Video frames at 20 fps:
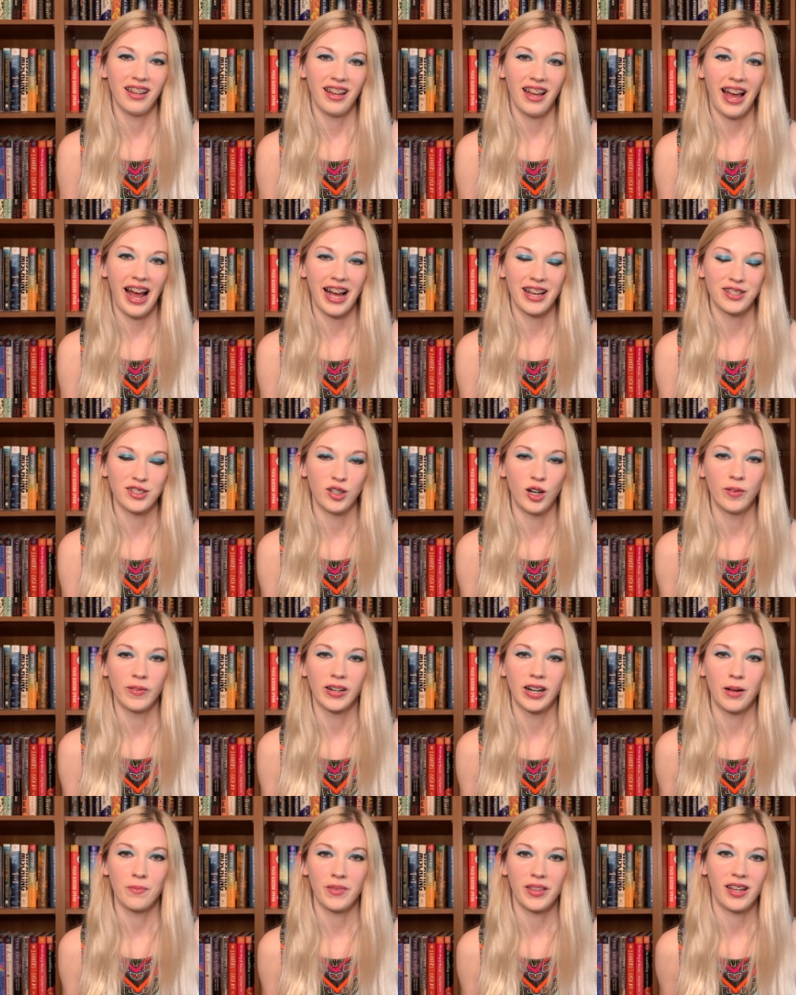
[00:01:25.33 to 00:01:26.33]
has to
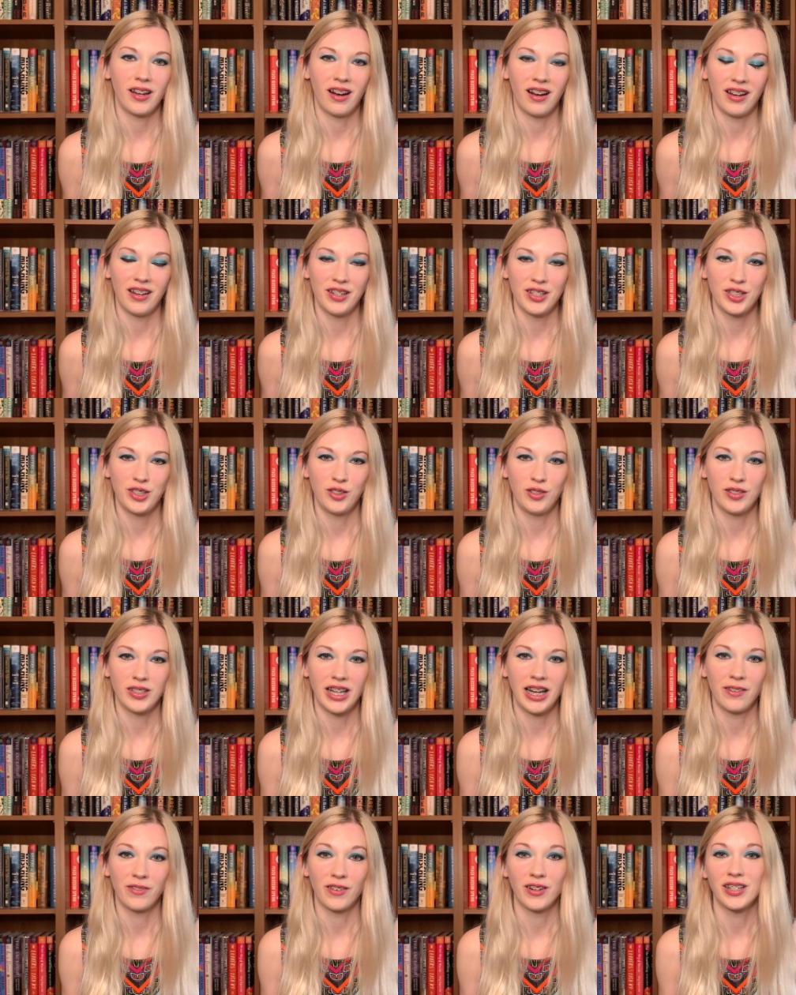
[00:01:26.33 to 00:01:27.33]
overcome the odds to
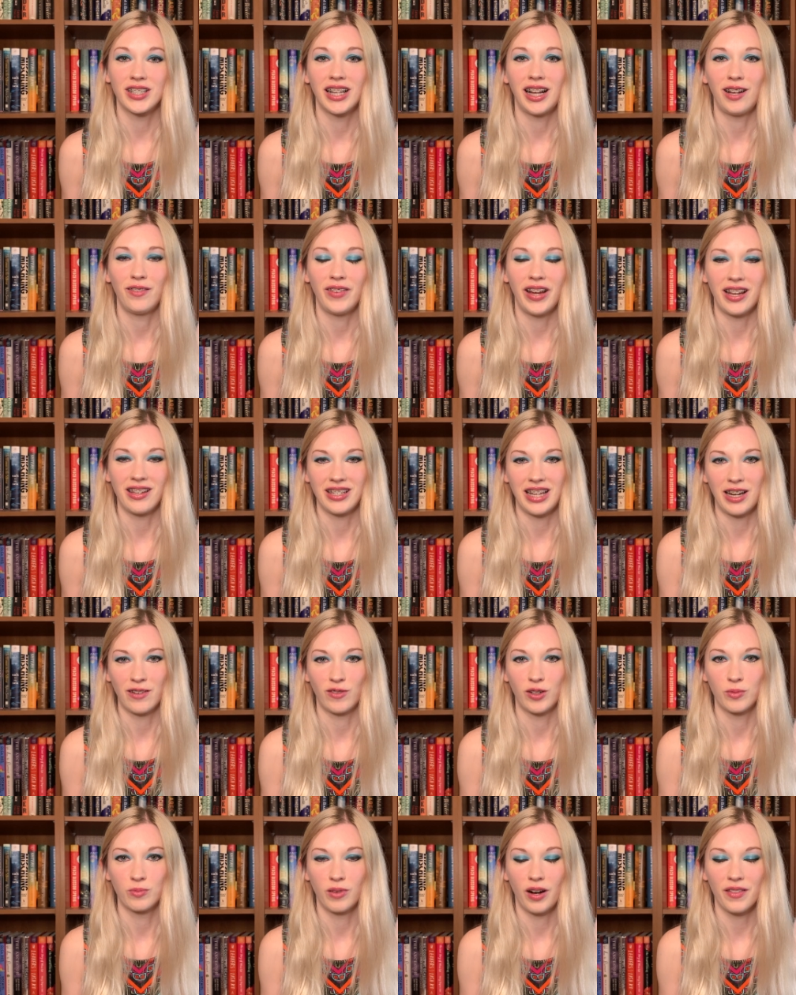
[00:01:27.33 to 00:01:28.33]
save herself and save
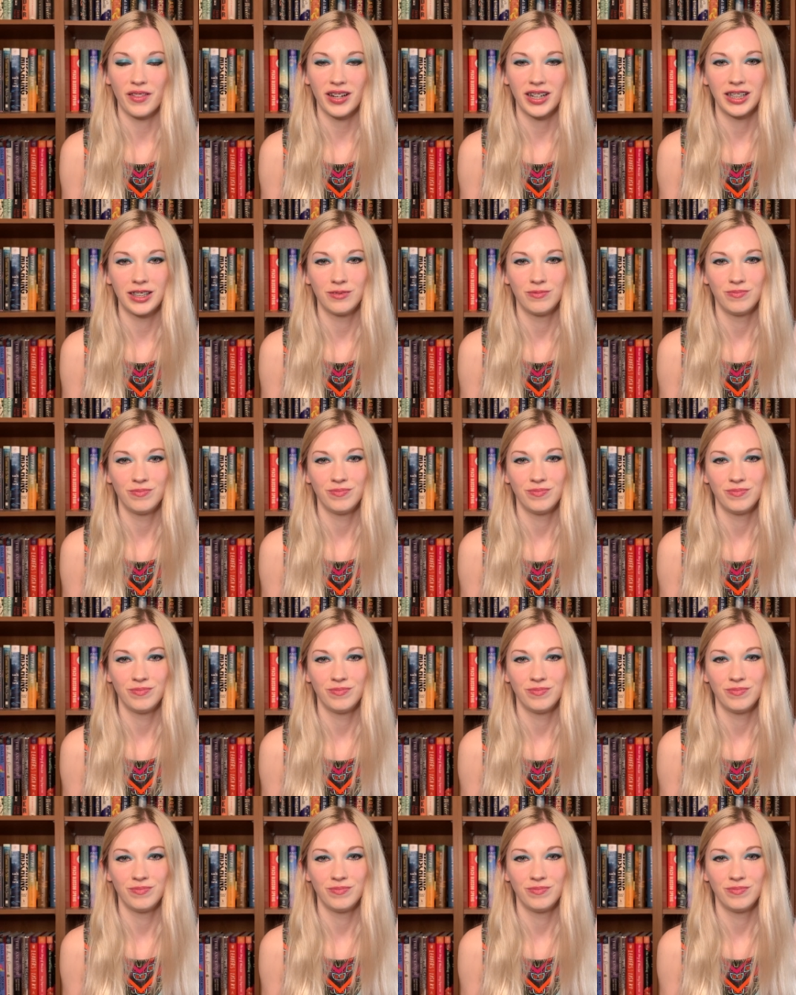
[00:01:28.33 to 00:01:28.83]
her brother.